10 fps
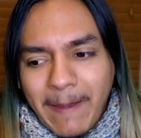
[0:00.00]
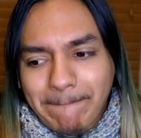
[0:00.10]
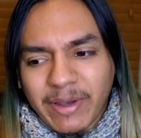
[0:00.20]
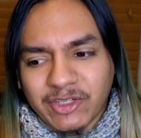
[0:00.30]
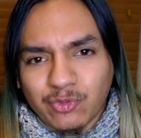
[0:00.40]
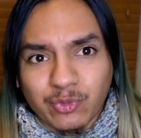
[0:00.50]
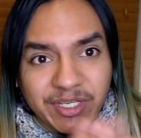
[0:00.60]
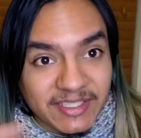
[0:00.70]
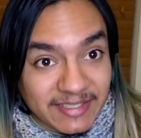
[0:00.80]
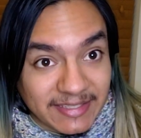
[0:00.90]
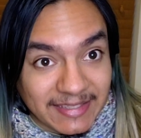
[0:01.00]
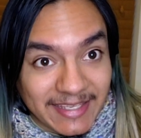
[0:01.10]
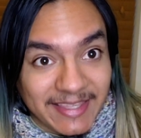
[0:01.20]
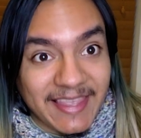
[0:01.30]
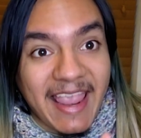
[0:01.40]
But
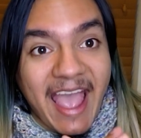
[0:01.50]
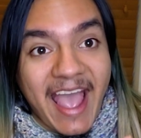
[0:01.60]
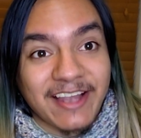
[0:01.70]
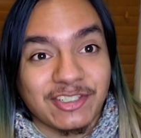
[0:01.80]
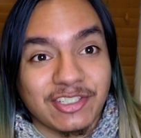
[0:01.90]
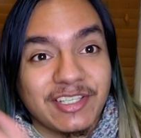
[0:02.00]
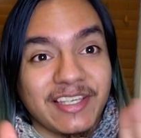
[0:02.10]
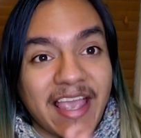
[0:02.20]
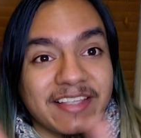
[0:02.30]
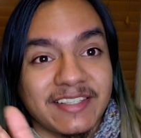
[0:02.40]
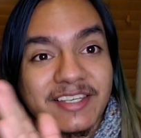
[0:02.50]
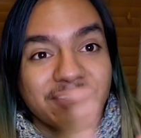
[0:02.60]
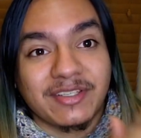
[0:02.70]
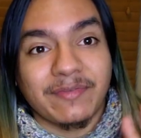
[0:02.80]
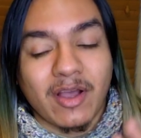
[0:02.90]
recently, they actually, as the
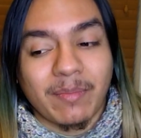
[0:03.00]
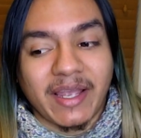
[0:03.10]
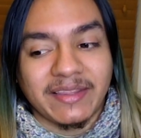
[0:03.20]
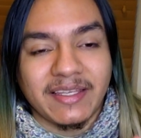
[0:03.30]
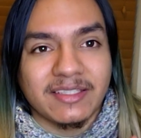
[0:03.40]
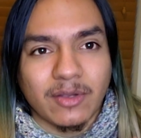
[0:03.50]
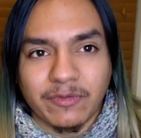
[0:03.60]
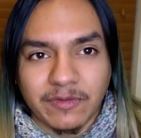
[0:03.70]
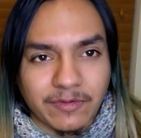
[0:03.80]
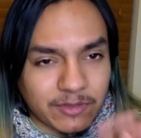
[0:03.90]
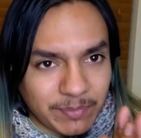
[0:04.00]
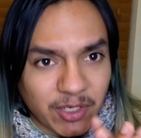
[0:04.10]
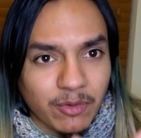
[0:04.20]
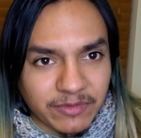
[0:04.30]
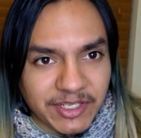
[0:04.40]
years have gone by, I think it's been
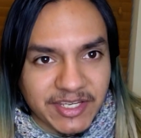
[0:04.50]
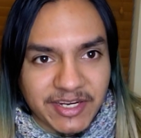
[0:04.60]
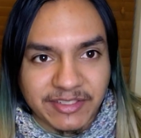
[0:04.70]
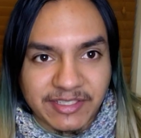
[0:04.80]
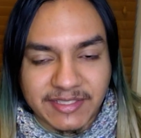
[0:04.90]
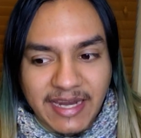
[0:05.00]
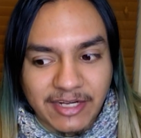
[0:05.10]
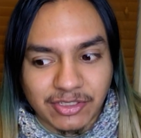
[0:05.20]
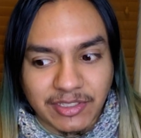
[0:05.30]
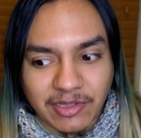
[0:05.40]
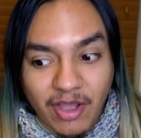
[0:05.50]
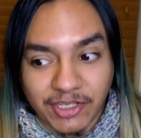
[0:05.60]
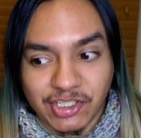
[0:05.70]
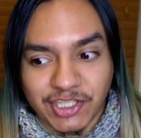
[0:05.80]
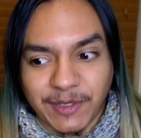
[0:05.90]
over a year since they actually
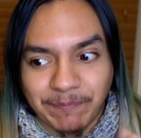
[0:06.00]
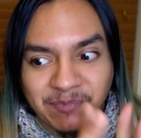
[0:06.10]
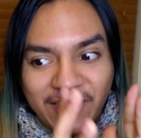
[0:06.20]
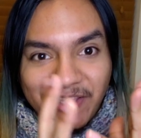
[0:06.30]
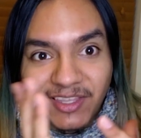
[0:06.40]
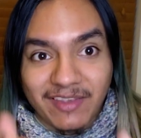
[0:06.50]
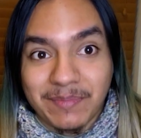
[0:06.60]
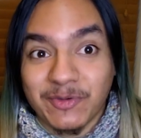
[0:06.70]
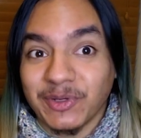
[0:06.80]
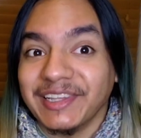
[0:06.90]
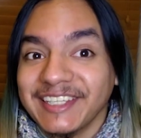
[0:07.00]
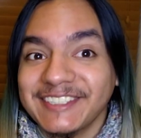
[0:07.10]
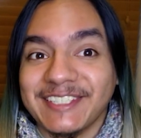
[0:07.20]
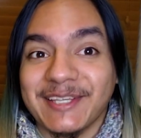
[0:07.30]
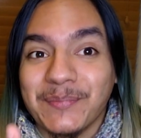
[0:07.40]
launched it, they've been
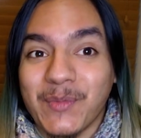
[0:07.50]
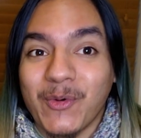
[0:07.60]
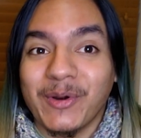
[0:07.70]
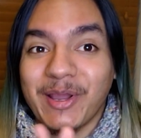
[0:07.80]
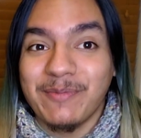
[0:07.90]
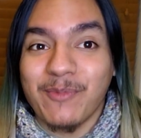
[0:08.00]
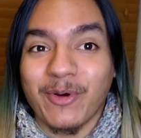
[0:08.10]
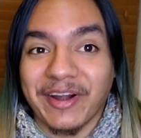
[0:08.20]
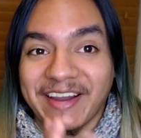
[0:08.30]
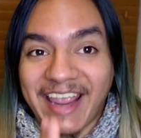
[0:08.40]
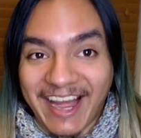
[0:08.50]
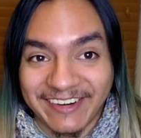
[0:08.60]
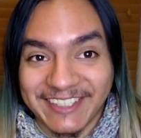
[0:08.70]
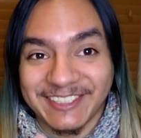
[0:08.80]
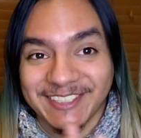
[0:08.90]
releasing more and more
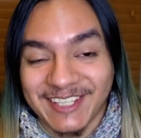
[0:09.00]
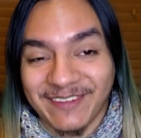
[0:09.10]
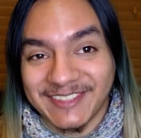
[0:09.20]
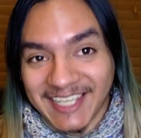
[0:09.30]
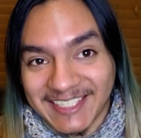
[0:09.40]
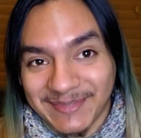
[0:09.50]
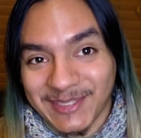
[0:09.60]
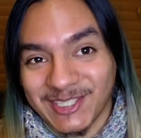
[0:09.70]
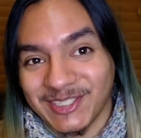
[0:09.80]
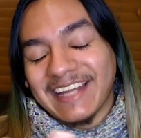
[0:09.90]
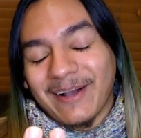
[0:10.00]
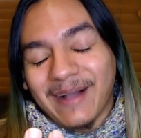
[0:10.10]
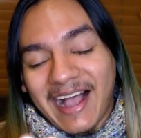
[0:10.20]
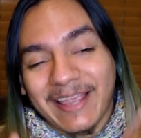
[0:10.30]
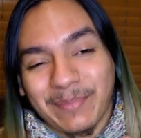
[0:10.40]
characters of Sesame Street. Now,
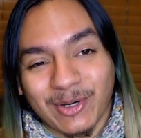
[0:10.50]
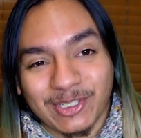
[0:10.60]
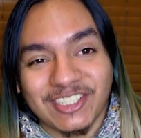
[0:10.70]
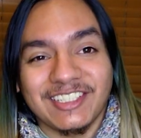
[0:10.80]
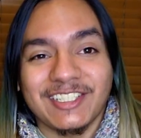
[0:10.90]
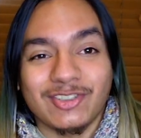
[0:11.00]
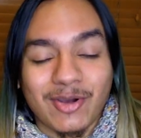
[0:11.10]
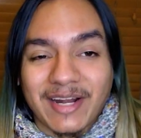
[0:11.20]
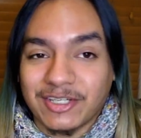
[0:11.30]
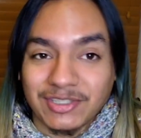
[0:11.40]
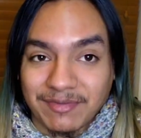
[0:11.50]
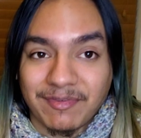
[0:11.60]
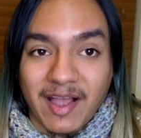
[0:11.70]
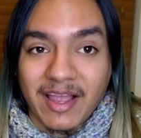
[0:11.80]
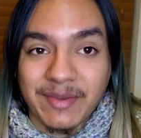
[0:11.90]
I personally don't actually
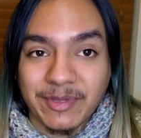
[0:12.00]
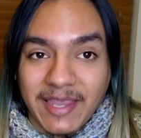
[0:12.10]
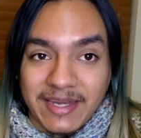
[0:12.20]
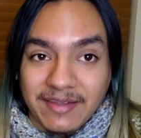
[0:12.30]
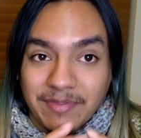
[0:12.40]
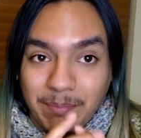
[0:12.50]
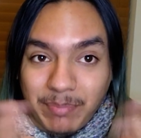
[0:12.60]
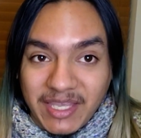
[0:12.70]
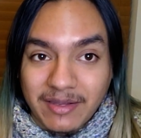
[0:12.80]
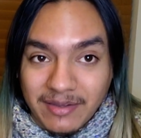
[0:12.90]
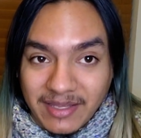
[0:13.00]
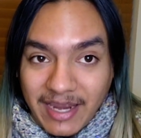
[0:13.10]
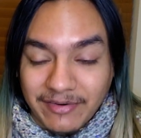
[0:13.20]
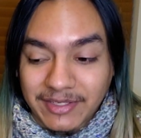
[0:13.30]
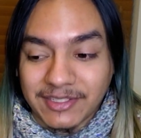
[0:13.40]
vibe with any of the big
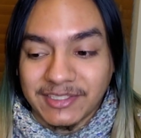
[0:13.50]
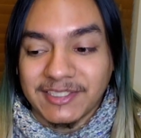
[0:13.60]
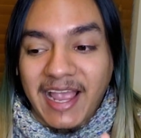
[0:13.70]
characters.